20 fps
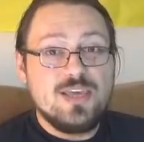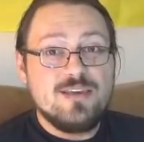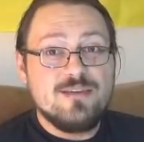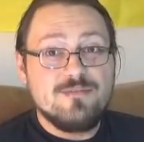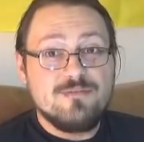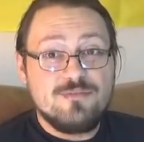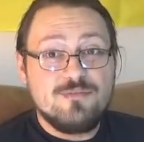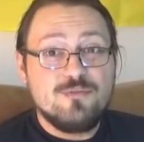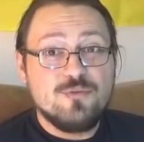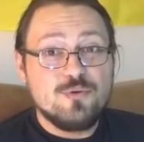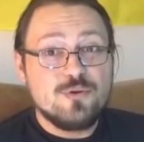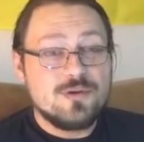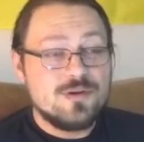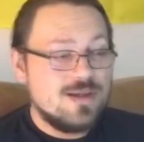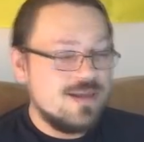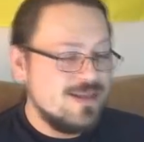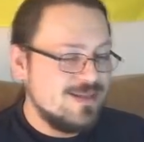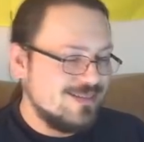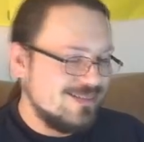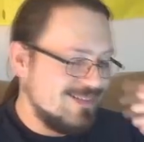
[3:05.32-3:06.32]
give
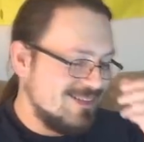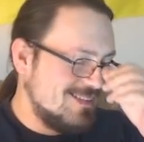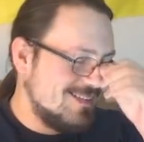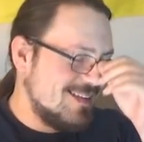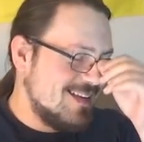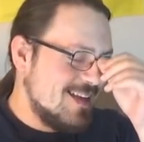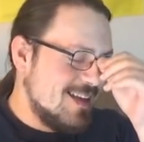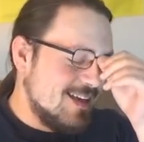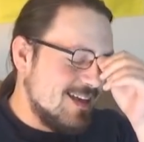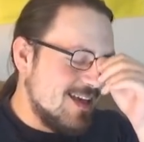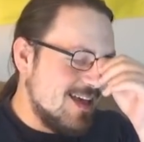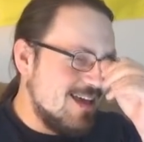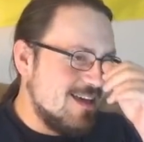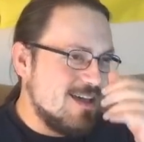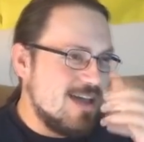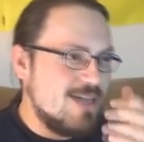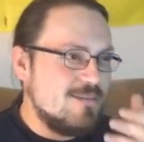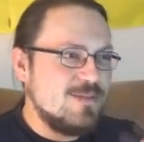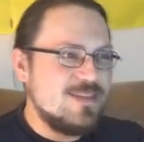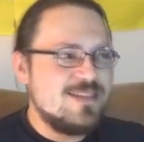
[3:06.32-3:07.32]
for
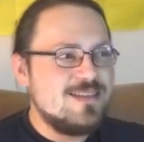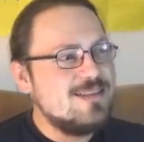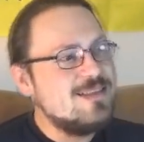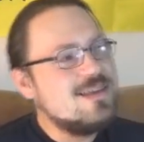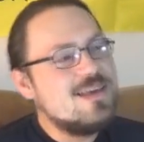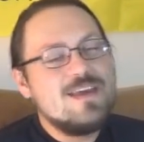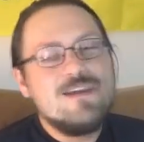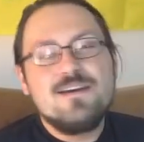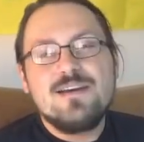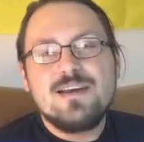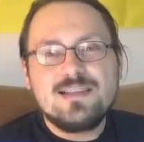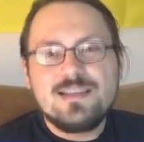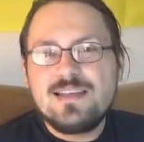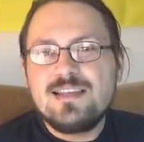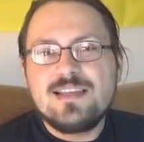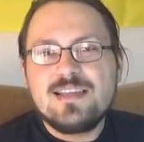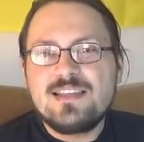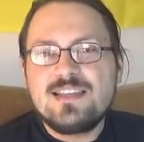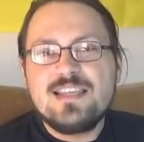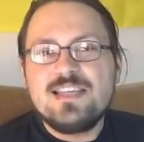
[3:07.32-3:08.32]
I mean,
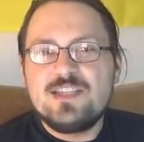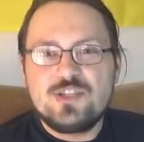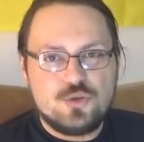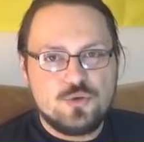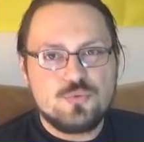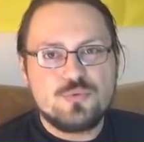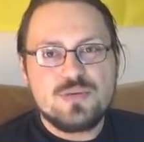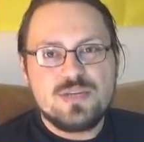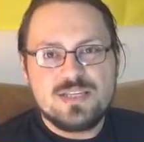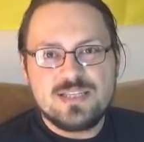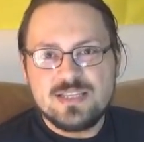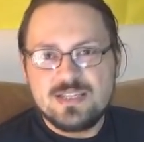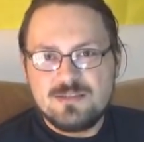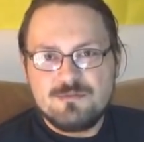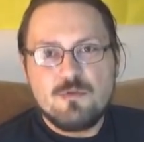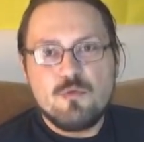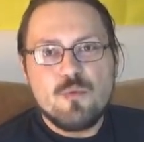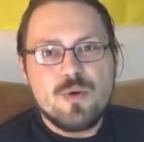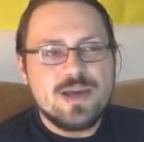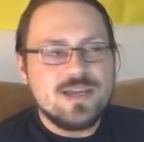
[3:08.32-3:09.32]
at least two reasons
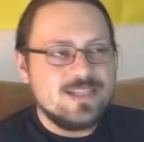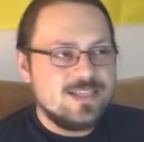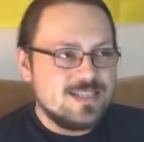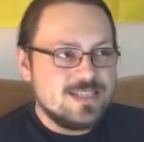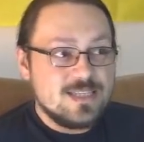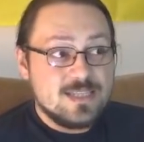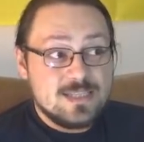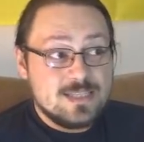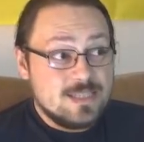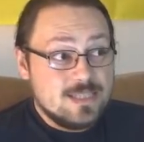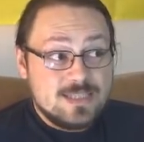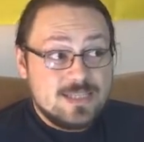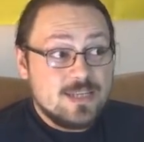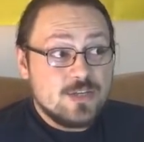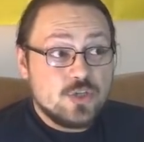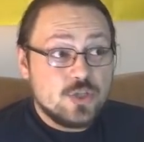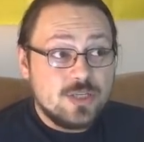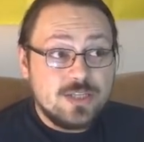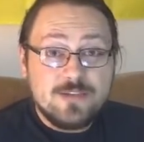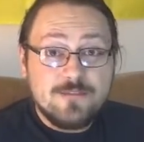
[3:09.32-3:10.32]
for why this is
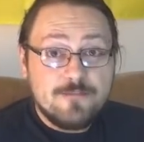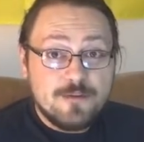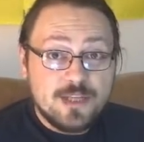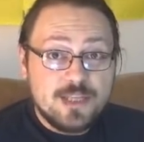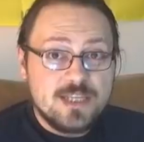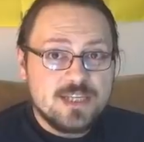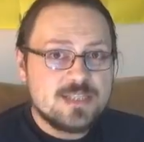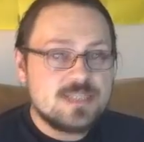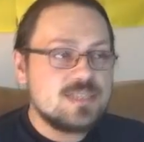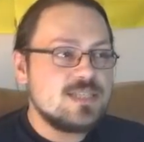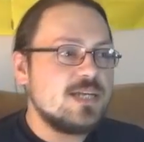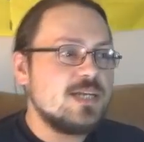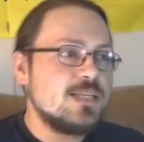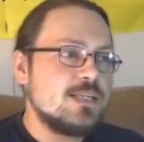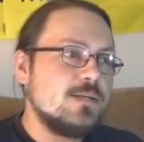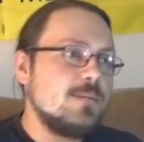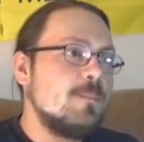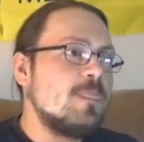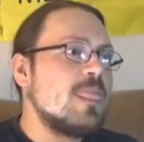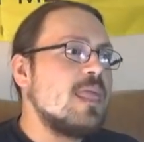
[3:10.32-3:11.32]
essentially the funniest
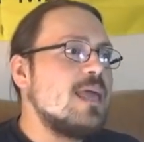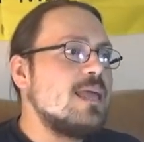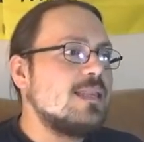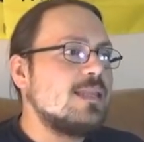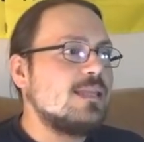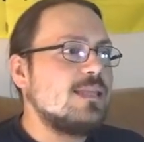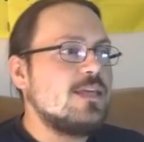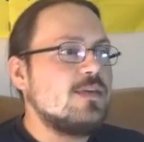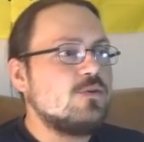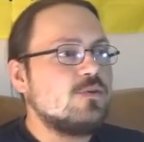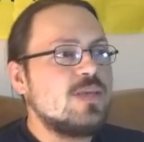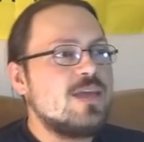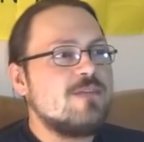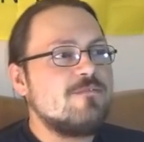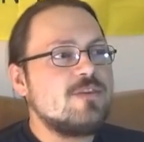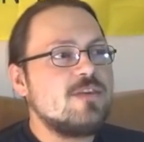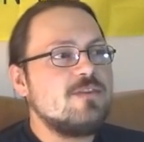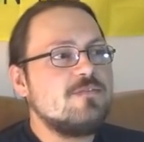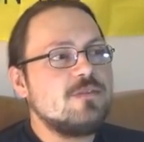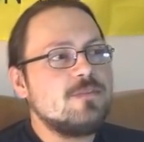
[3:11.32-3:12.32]
title that they could
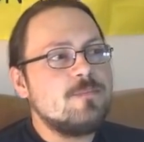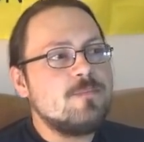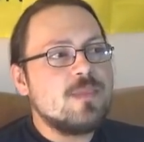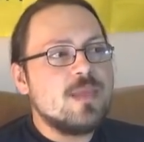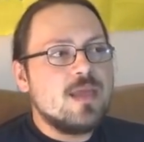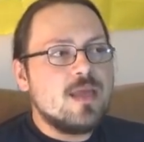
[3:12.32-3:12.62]
have given.